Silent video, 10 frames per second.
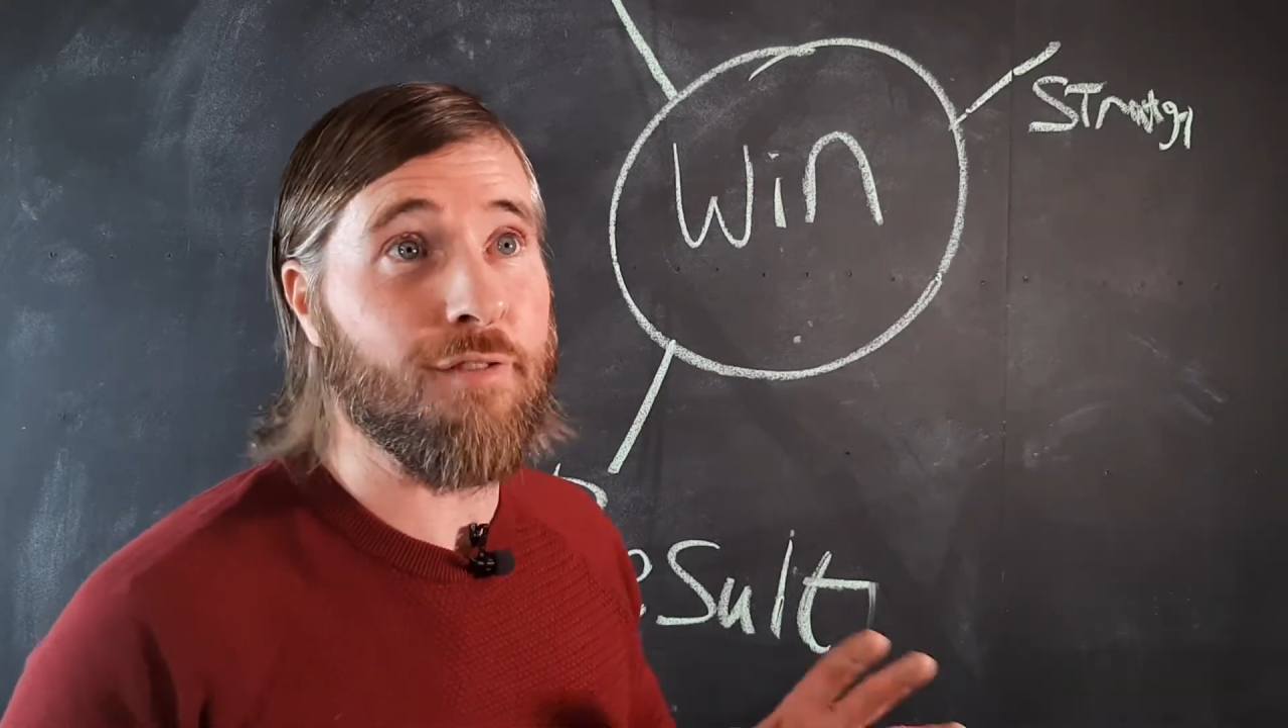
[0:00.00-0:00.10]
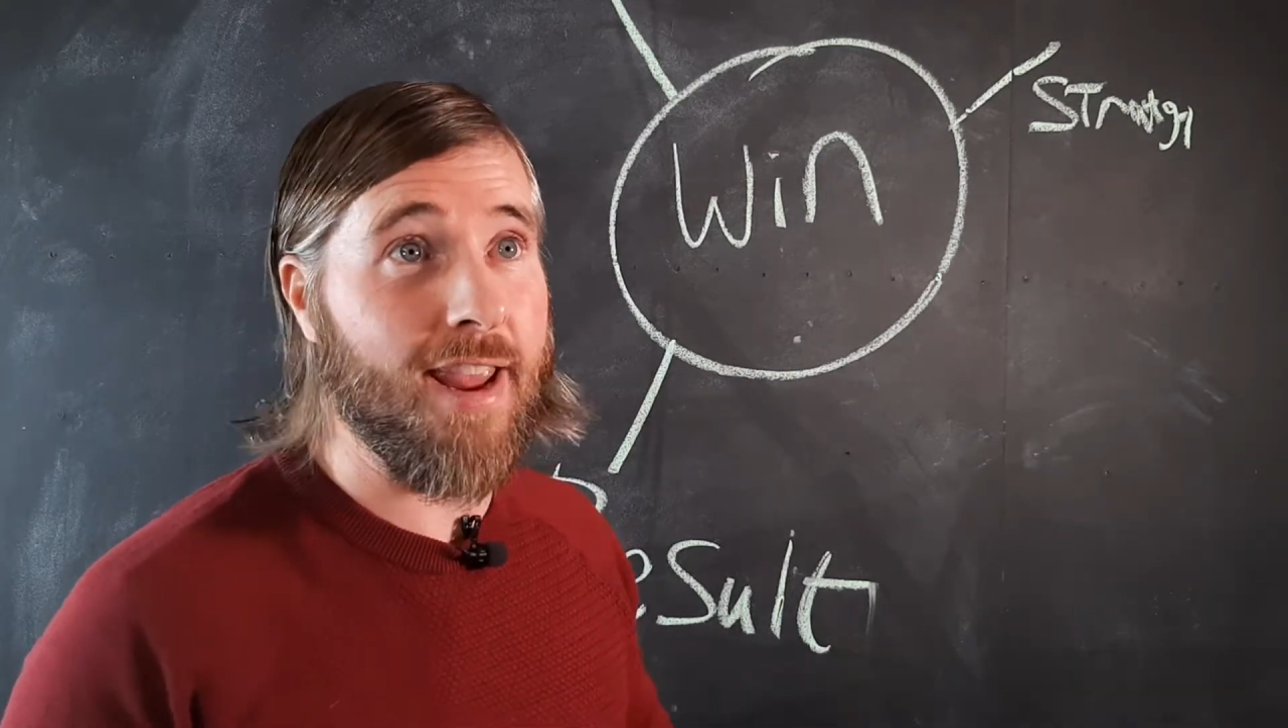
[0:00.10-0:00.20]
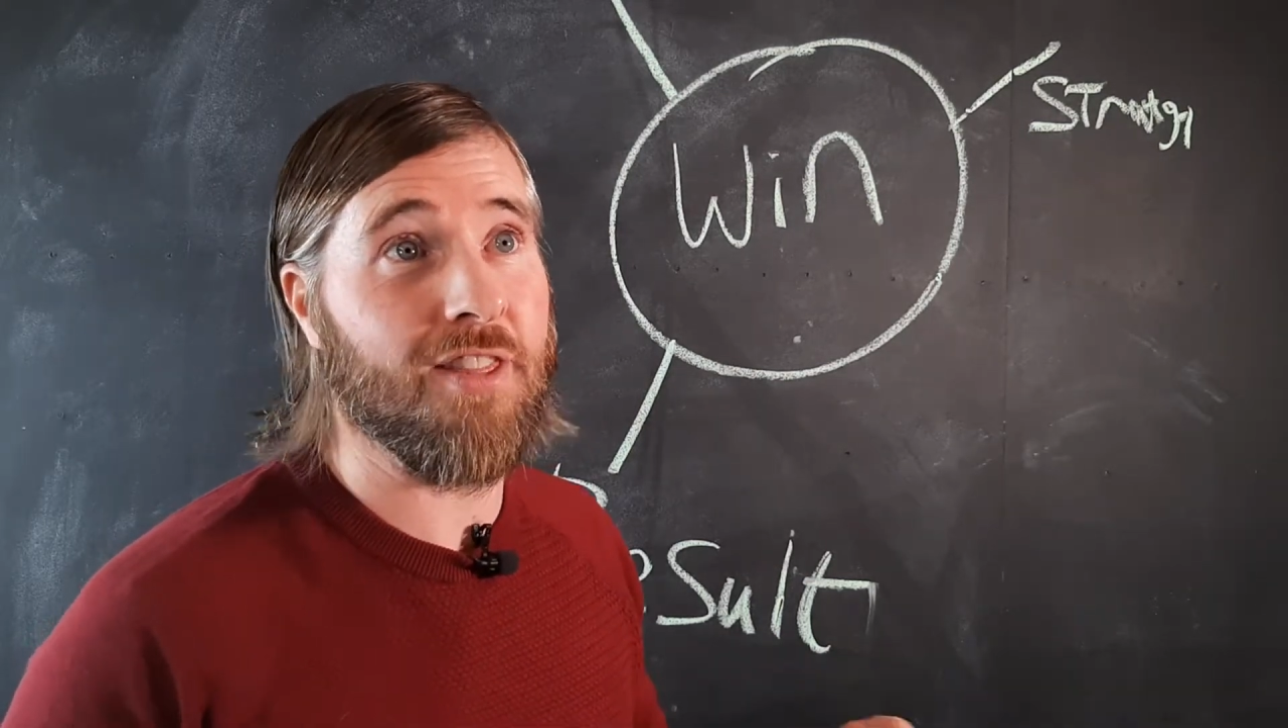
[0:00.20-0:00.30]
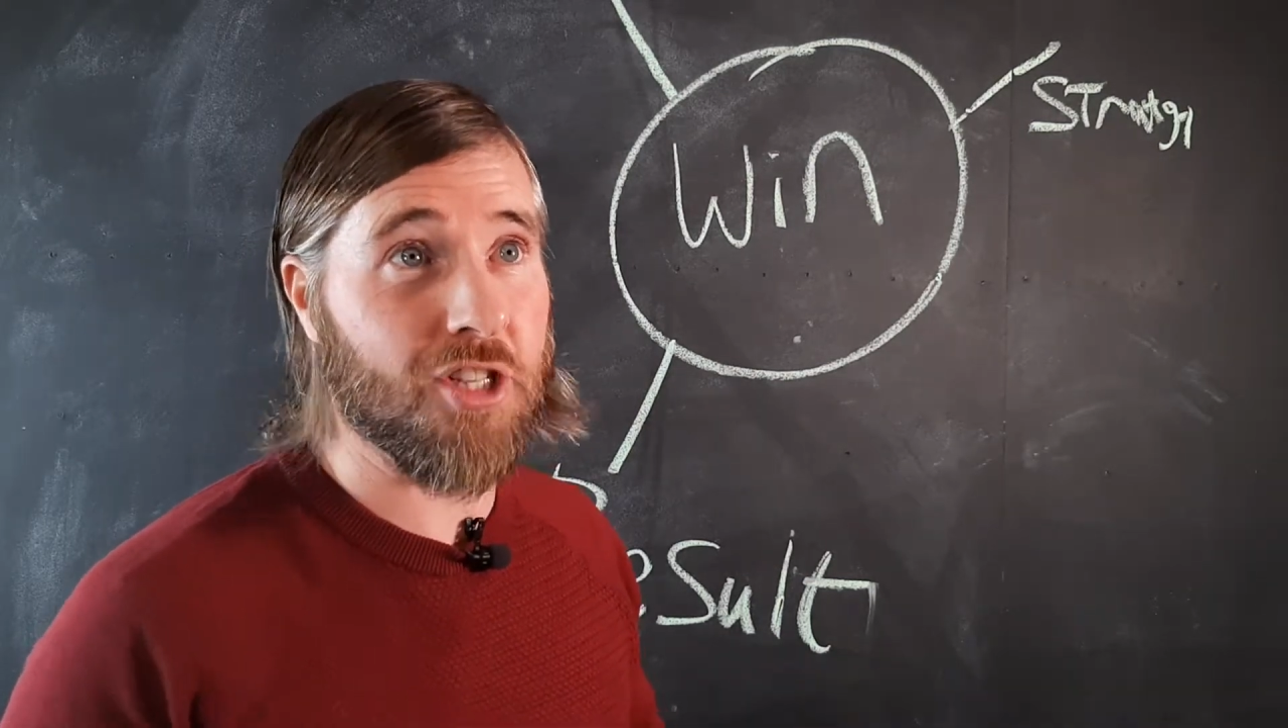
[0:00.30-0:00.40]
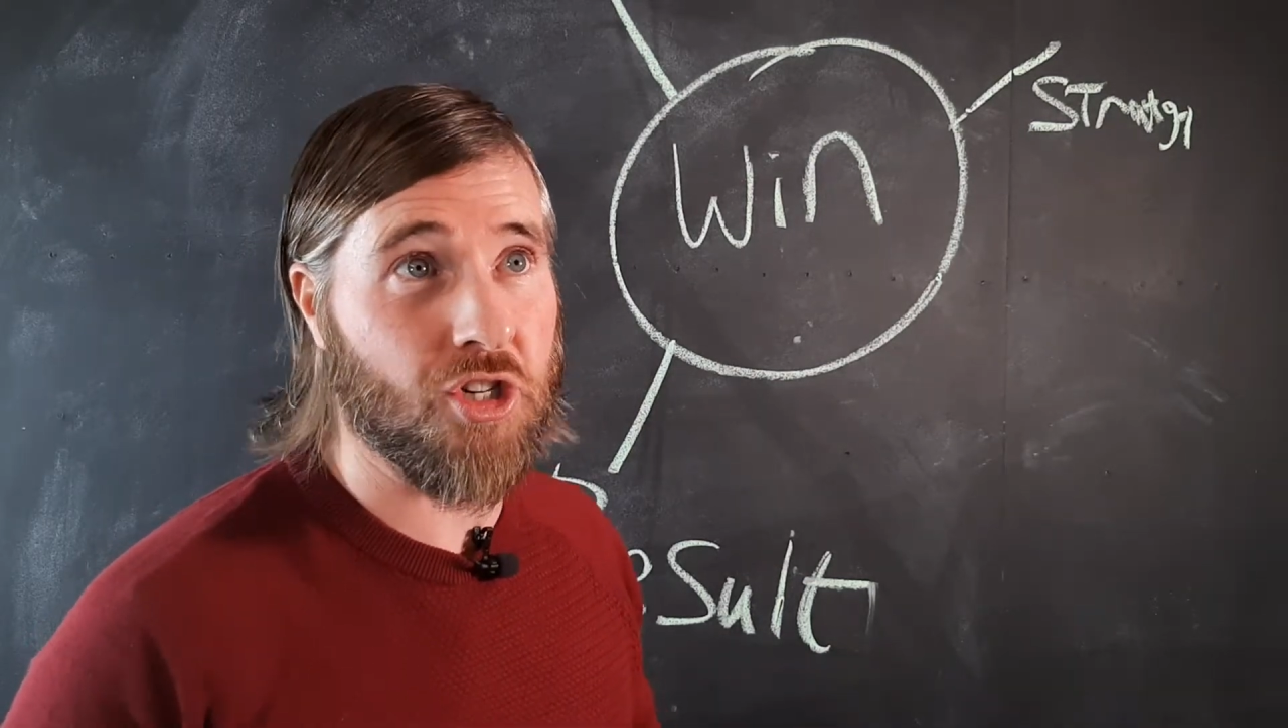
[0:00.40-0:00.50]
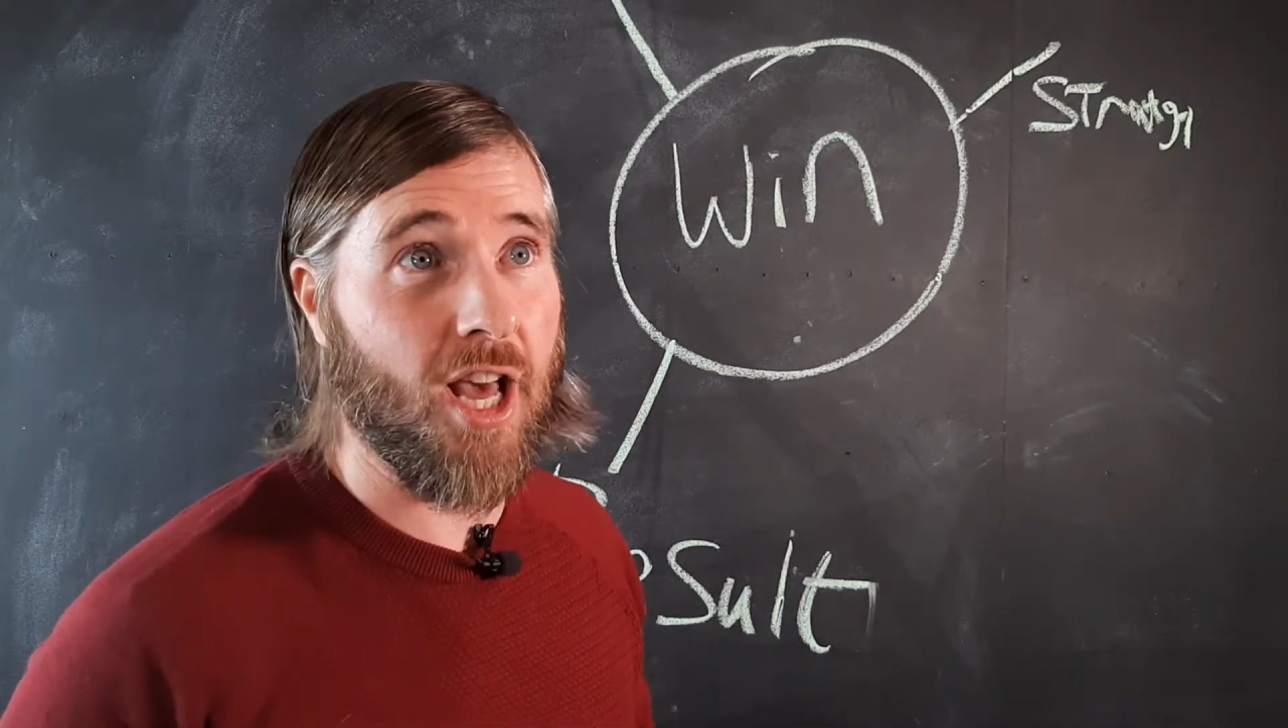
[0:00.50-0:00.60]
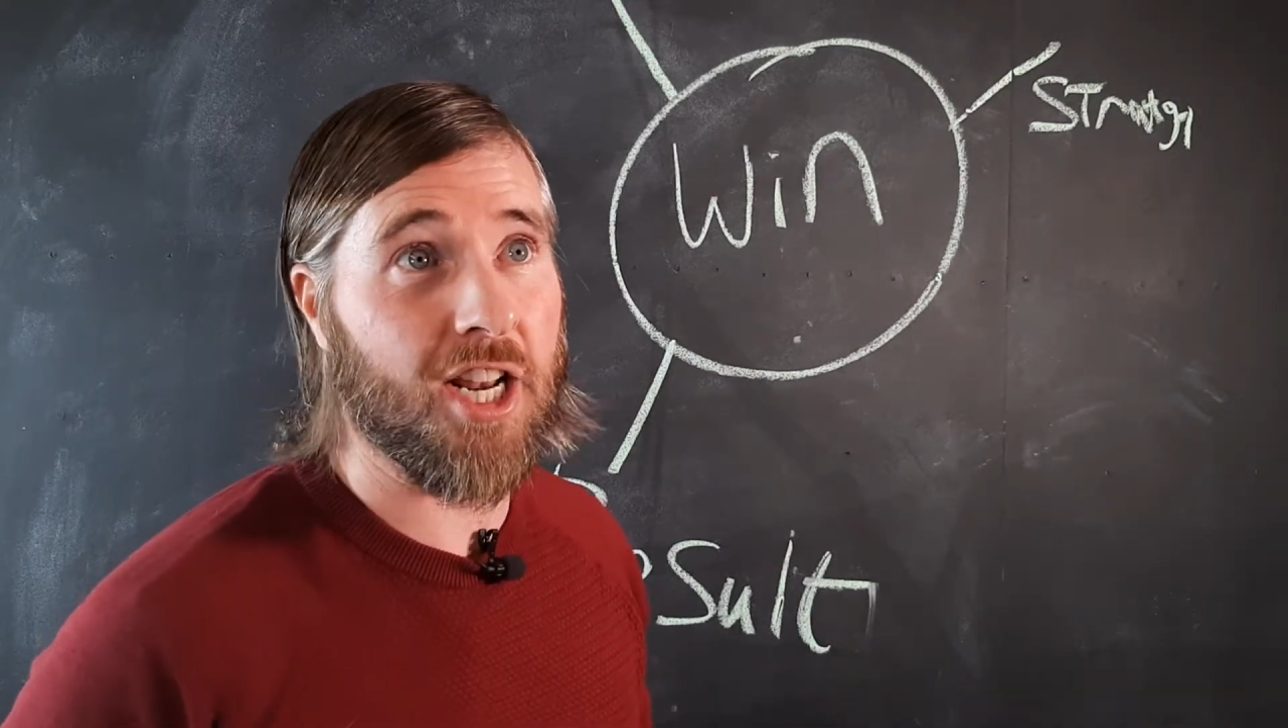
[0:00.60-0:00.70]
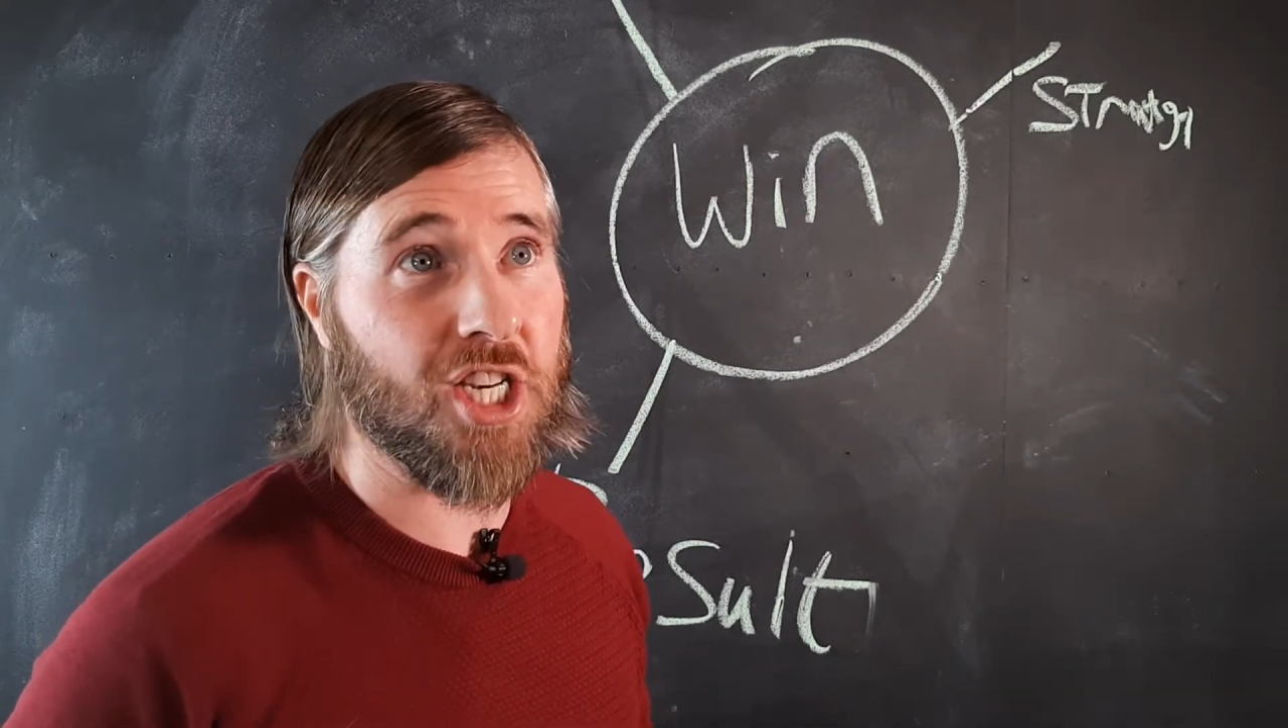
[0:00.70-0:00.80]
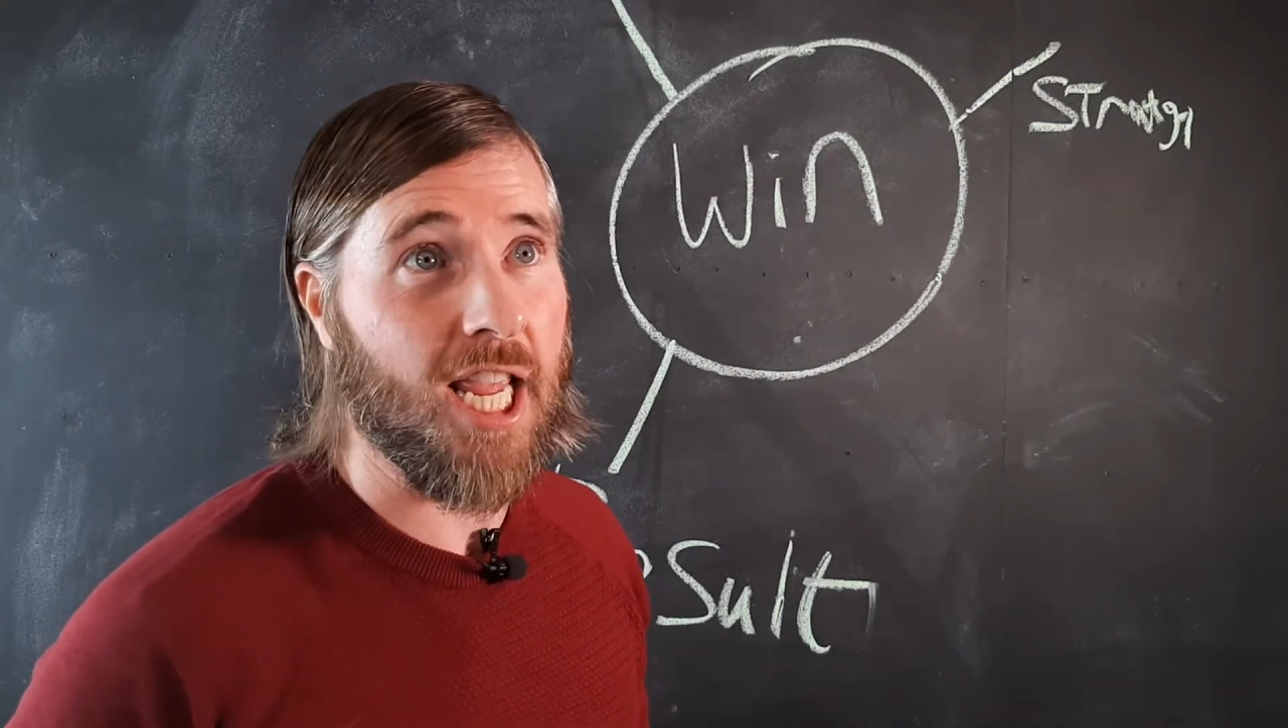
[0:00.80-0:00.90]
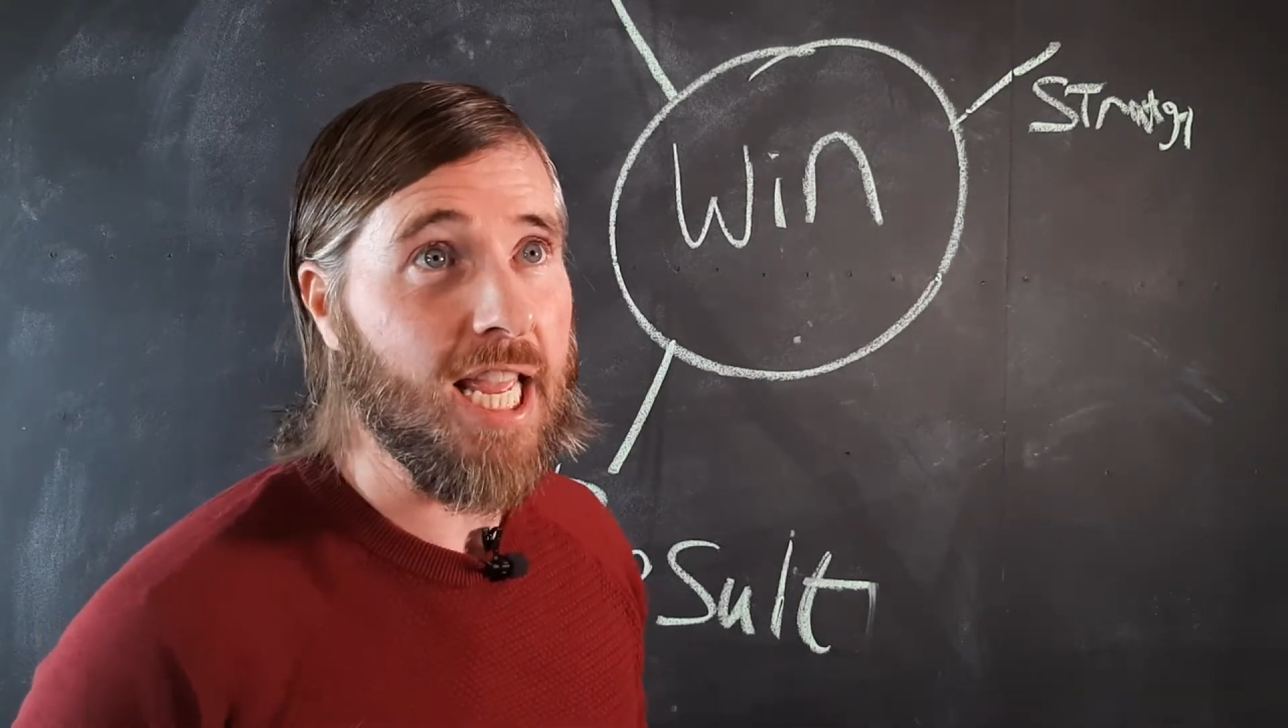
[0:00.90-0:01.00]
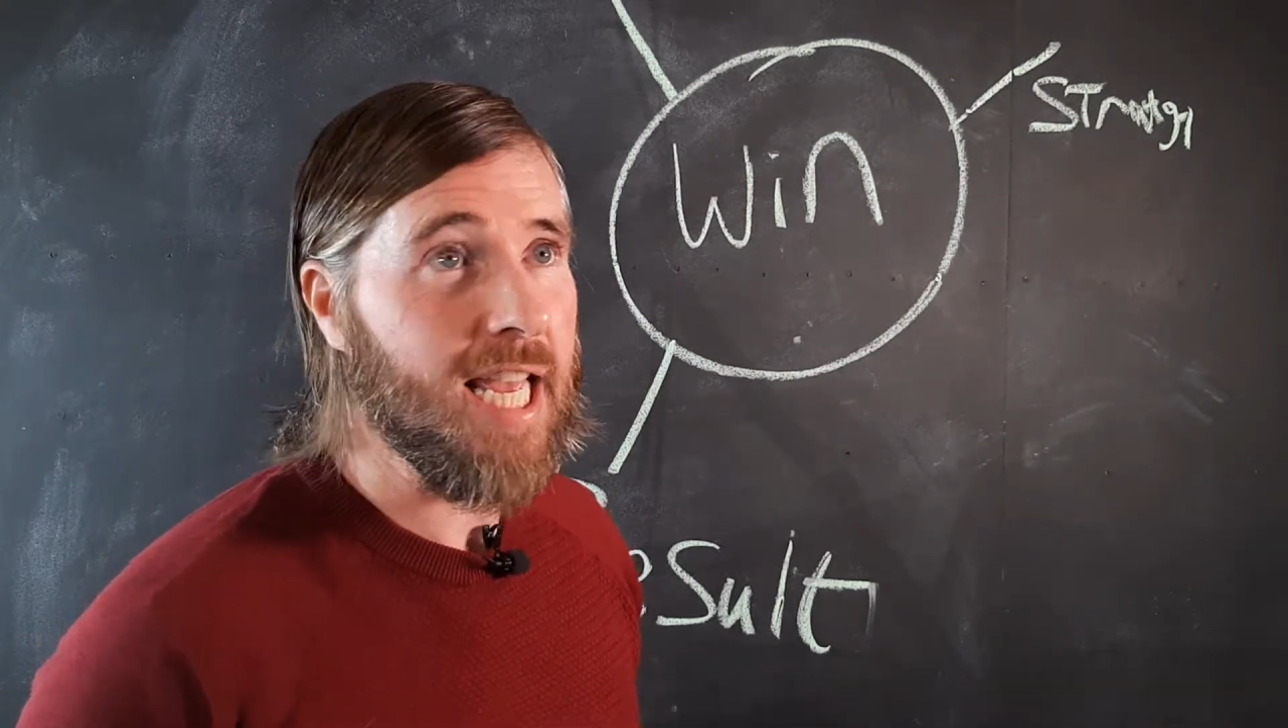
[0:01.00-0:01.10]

find the strategy.